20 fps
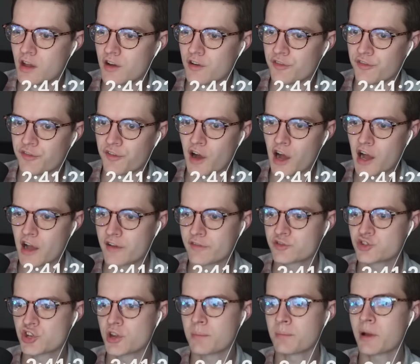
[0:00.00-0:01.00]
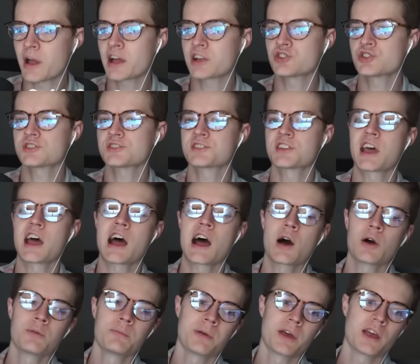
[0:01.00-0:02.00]
Five gym badges
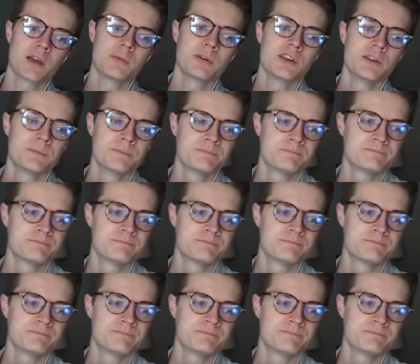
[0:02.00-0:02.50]
down, baby.